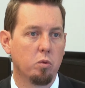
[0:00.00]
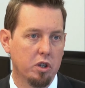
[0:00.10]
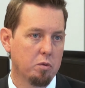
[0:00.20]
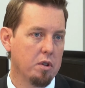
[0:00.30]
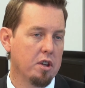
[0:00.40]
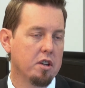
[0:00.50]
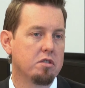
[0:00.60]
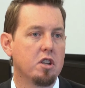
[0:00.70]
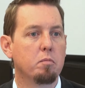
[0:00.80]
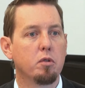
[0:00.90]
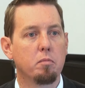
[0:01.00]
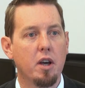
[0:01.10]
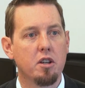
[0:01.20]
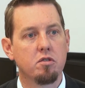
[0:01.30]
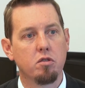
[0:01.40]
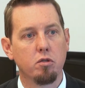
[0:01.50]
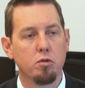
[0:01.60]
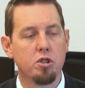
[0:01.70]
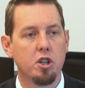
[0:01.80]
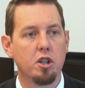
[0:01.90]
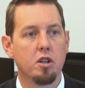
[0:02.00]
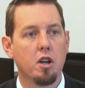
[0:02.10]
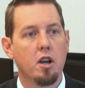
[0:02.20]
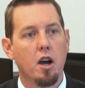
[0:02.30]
work with us to implement a solution